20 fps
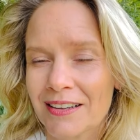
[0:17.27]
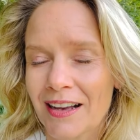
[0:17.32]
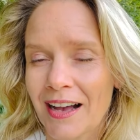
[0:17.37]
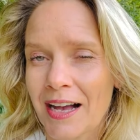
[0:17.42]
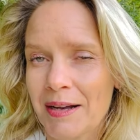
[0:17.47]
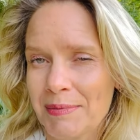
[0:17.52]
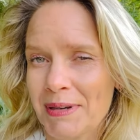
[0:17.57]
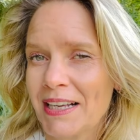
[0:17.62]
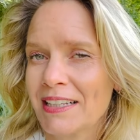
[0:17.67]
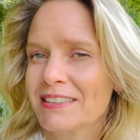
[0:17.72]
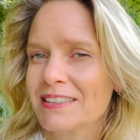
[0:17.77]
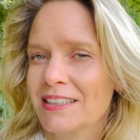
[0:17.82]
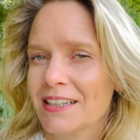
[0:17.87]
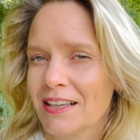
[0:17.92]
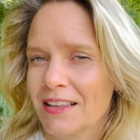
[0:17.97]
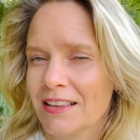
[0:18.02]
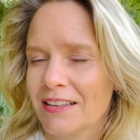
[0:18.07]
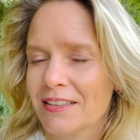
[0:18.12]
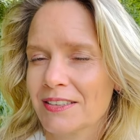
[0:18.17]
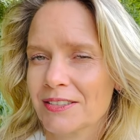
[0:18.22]
I'm
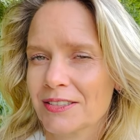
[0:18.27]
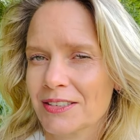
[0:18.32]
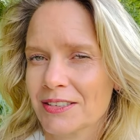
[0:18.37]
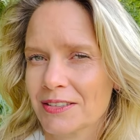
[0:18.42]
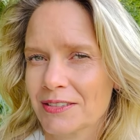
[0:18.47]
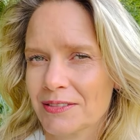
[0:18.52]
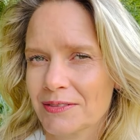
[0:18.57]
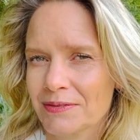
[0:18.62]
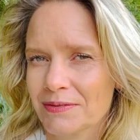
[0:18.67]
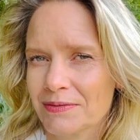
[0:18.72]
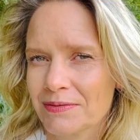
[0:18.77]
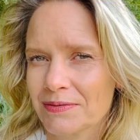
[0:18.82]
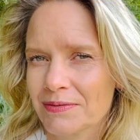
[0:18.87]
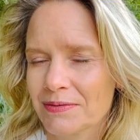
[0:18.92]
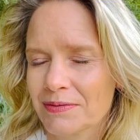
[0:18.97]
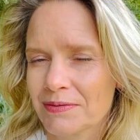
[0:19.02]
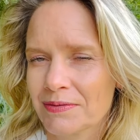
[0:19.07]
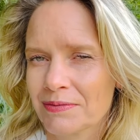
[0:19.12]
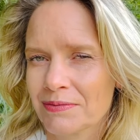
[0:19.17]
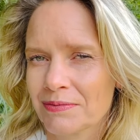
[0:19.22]
asking this
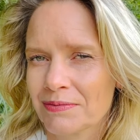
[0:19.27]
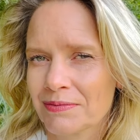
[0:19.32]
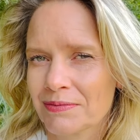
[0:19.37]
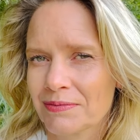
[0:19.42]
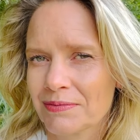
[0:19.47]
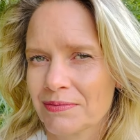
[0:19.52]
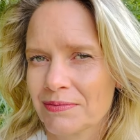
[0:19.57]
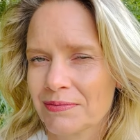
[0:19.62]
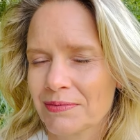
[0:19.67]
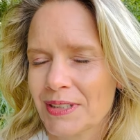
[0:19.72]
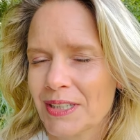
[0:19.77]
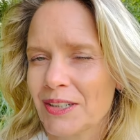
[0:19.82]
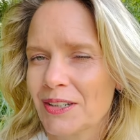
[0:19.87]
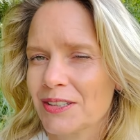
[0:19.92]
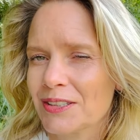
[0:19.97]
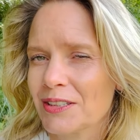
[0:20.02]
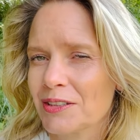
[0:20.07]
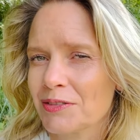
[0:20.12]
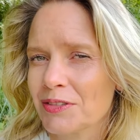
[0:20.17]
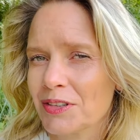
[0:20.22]

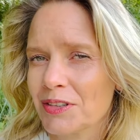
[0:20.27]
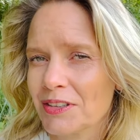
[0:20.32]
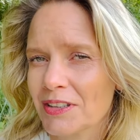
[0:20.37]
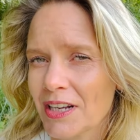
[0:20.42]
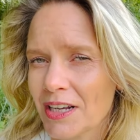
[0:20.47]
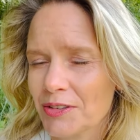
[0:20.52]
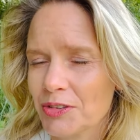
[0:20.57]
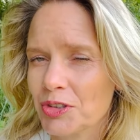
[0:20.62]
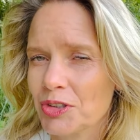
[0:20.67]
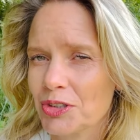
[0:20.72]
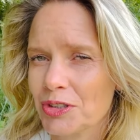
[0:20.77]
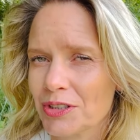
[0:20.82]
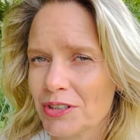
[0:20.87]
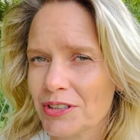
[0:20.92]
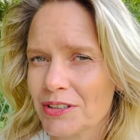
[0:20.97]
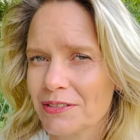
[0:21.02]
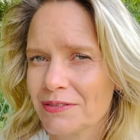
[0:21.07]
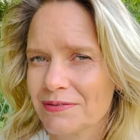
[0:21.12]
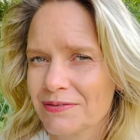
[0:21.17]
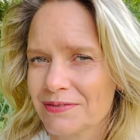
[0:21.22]
because if you're not
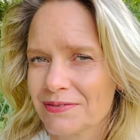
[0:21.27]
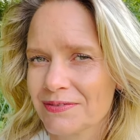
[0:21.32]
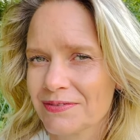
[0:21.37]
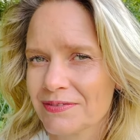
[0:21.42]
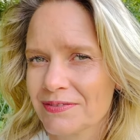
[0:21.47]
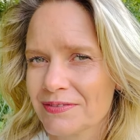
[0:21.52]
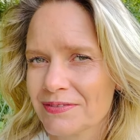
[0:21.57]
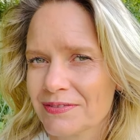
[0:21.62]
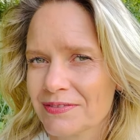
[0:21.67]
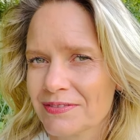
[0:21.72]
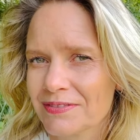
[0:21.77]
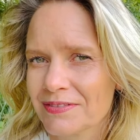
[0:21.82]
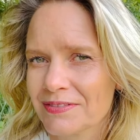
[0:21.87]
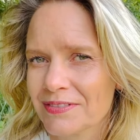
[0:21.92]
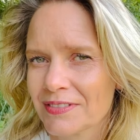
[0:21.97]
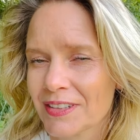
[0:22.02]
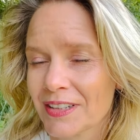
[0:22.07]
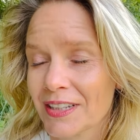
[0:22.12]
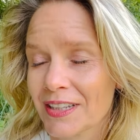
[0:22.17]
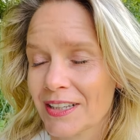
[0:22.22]
sure,
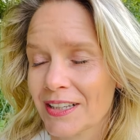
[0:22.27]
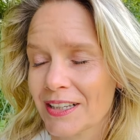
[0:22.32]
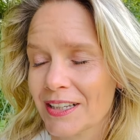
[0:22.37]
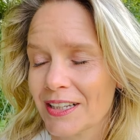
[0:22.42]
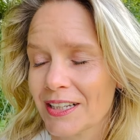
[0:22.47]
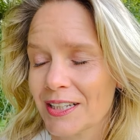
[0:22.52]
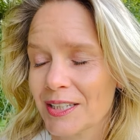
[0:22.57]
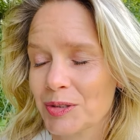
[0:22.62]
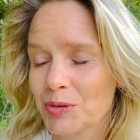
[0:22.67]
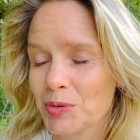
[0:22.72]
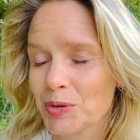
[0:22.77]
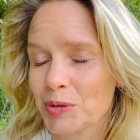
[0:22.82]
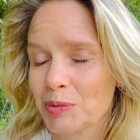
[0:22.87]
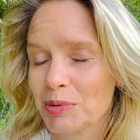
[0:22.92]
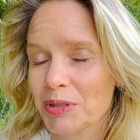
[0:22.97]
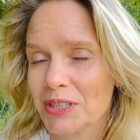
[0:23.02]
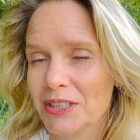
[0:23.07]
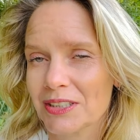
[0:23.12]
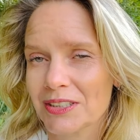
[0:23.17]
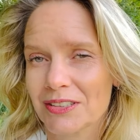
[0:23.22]
it will
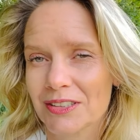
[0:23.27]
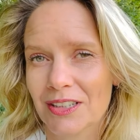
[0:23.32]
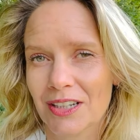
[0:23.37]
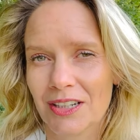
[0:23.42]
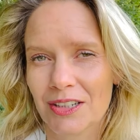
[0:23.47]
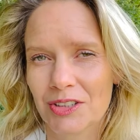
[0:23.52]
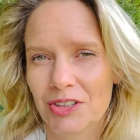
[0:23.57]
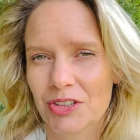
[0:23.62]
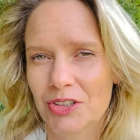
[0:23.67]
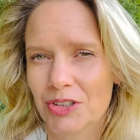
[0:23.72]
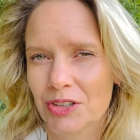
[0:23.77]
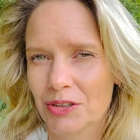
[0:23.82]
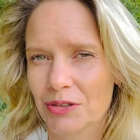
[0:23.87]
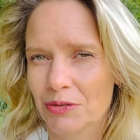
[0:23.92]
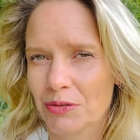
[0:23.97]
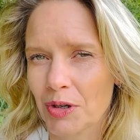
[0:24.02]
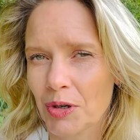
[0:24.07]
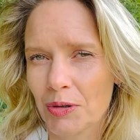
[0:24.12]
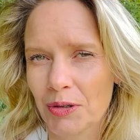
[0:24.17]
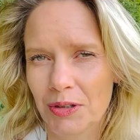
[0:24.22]
be such a
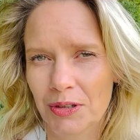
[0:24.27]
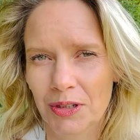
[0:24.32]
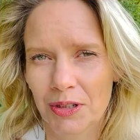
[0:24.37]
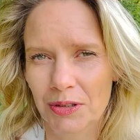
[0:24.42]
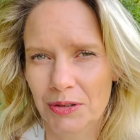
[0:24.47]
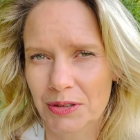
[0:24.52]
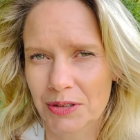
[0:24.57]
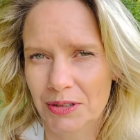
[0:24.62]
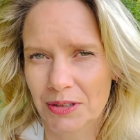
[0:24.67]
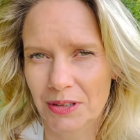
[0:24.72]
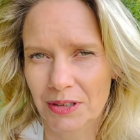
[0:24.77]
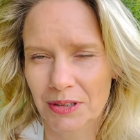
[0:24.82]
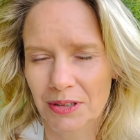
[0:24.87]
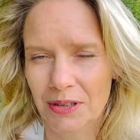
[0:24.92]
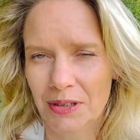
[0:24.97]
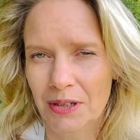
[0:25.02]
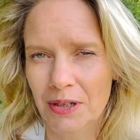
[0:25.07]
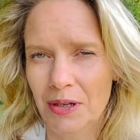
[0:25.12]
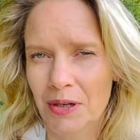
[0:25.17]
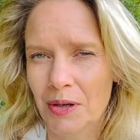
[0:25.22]
roller coaster
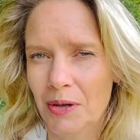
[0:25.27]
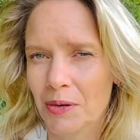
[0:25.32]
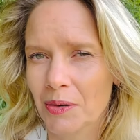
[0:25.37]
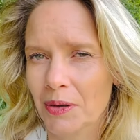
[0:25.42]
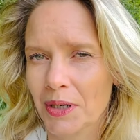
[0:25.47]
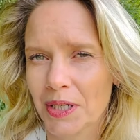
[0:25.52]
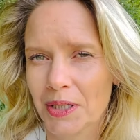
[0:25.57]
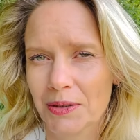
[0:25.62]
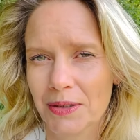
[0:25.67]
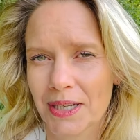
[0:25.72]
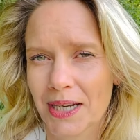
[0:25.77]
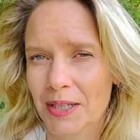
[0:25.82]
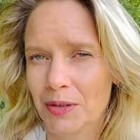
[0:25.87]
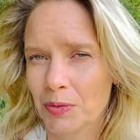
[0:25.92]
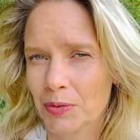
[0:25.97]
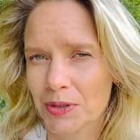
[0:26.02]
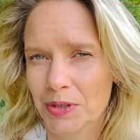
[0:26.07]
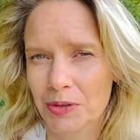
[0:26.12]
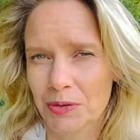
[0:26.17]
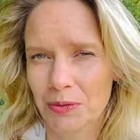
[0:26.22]
when you get
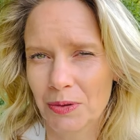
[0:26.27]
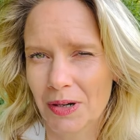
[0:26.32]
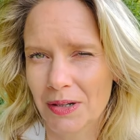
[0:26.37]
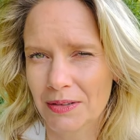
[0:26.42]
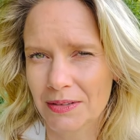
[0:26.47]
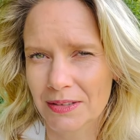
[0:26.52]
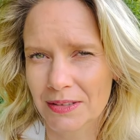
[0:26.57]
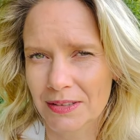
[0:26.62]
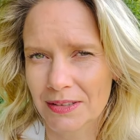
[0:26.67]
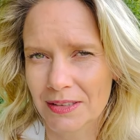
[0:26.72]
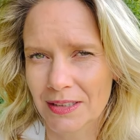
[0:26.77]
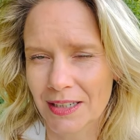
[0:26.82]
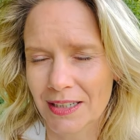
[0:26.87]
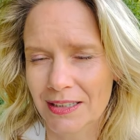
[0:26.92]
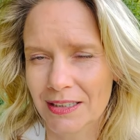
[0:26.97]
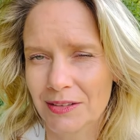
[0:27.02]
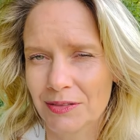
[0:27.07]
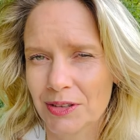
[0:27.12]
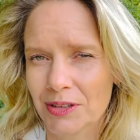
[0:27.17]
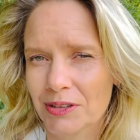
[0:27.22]
what you want.
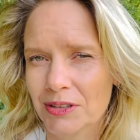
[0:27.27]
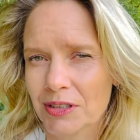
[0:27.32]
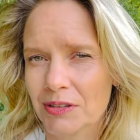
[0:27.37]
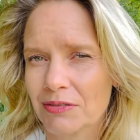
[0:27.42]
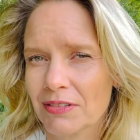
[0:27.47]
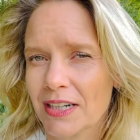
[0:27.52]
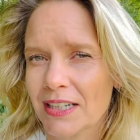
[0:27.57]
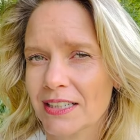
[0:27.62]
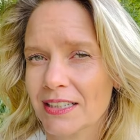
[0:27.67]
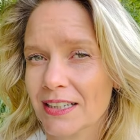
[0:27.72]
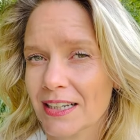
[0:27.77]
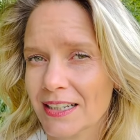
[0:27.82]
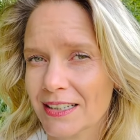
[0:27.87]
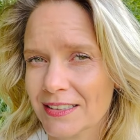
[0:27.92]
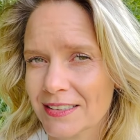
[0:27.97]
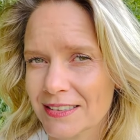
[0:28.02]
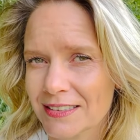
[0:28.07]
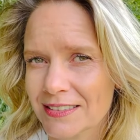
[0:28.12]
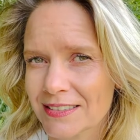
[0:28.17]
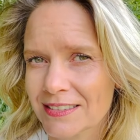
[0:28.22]
And if you're not ready yet,